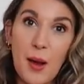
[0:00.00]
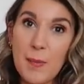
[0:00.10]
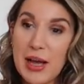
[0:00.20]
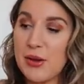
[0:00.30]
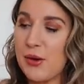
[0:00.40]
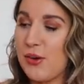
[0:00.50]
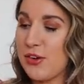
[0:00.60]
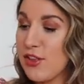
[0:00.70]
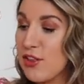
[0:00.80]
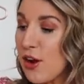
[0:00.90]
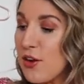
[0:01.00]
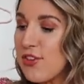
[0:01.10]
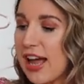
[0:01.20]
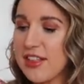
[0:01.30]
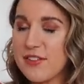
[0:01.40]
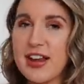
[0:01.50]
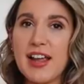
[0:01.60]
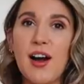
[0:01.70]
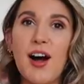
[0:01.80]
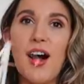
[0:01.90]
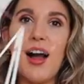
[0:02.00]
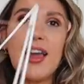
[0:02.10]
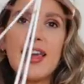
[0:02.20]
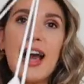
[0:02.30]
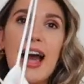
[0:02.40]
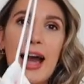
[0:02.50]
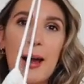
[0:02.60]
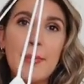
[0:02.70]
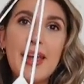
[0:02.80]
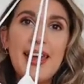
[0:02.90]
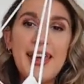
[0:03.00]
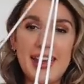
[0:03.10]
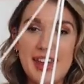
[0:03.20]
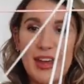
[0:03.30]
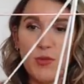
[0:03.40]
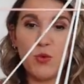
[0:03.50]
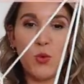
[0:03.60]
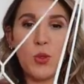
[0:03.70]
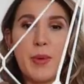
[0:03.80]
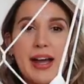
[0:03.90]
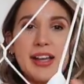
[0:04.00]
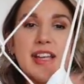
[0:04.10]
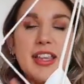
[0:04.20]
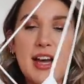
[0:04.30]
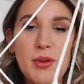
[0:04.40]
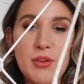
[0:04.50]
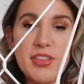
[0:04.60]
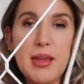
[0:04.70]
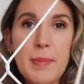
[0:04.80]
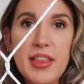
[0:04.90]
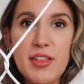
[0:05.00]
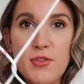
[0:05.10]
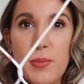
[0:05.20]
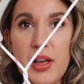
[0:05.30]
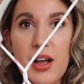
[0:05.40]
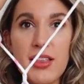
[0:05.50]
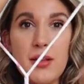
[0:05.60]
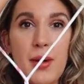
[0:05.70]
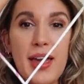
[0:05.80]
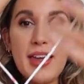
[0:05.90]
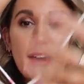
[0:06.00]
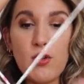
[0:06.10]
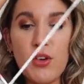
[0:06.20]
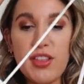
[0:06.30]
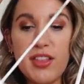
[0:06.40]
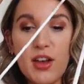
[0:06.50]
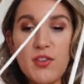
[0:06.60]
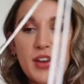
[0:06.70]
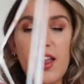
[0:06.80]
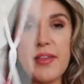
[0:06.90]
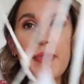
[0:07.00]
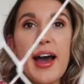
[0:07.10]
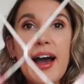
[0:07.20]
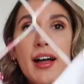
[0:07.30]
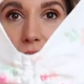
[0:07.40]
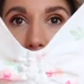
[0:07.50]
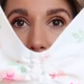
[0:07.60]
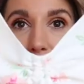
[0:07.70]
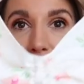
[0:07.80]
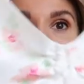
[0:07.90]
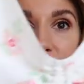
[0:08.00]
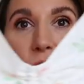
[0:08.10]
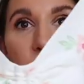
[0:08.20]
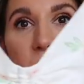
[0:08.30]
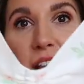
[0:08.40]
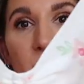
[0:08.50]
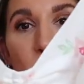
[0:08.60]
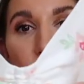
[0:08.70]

oh my god, so flattering. I am here for all the back detail. You'll see better from the cutaway, it crosses over like that. I love the little